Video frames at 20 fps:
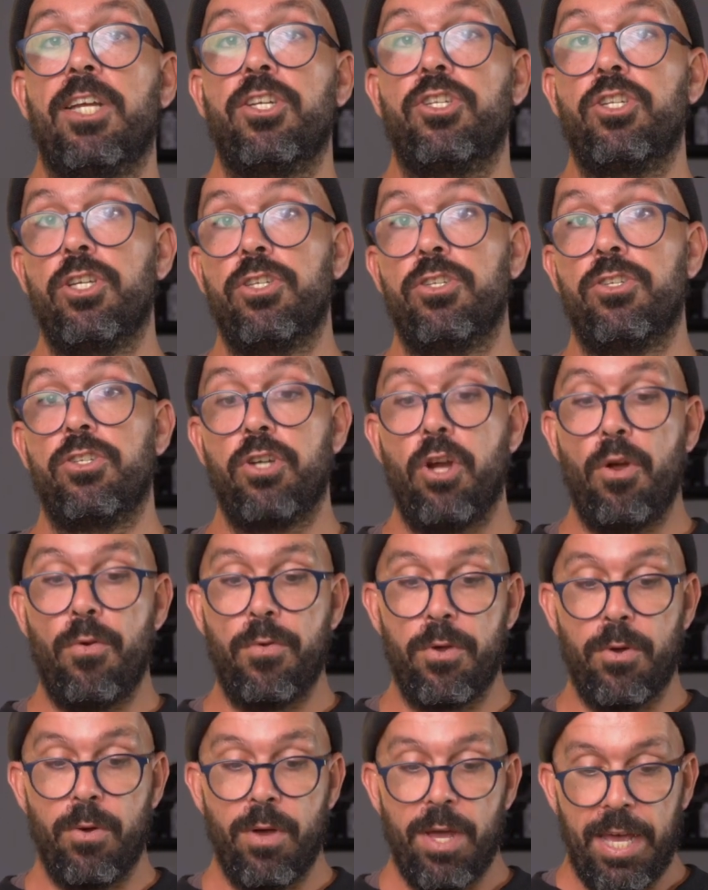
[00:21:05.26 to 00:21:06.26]
just showed
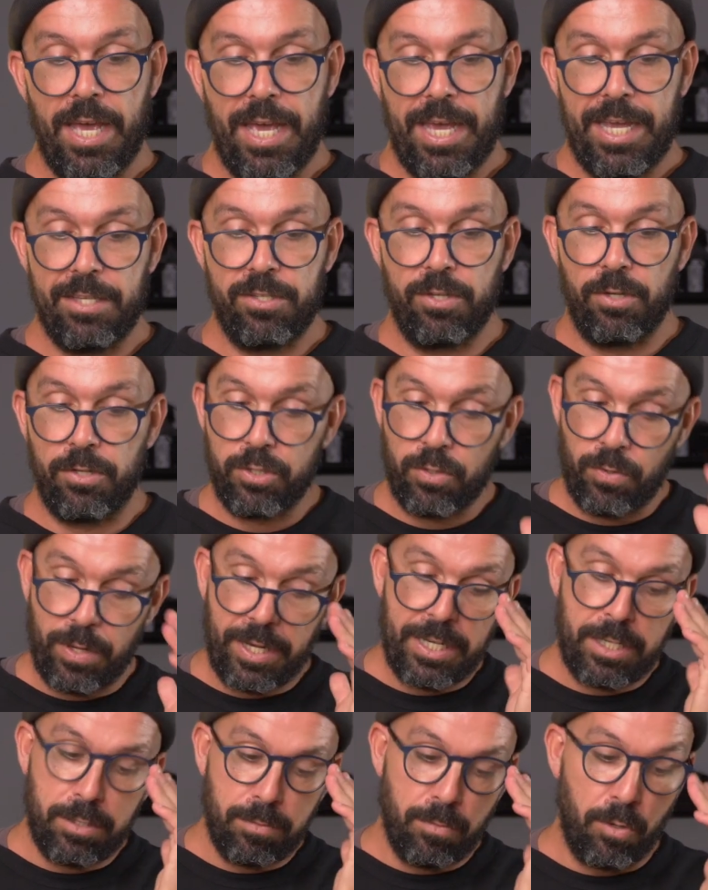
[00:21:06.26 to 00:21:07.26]
you is also
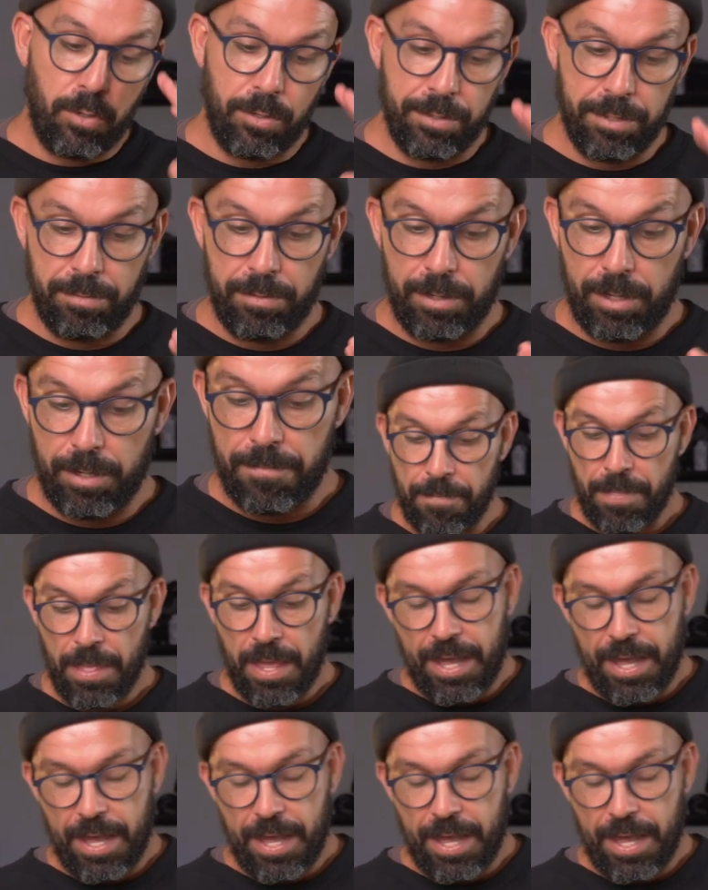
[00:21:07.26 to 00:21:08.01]
heat moldable.